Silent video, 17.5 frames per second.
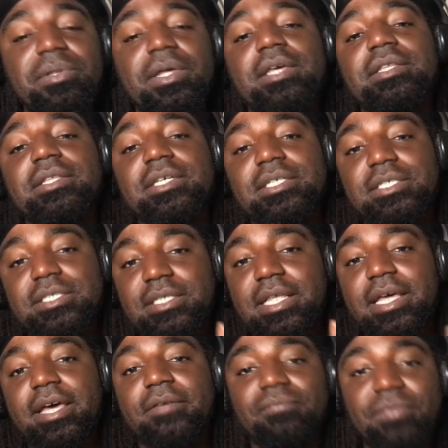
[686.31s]
playlist
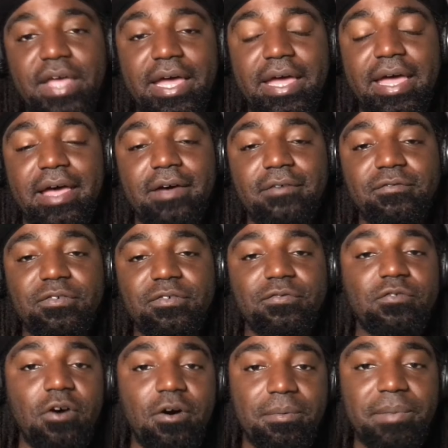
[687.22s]
that I have of all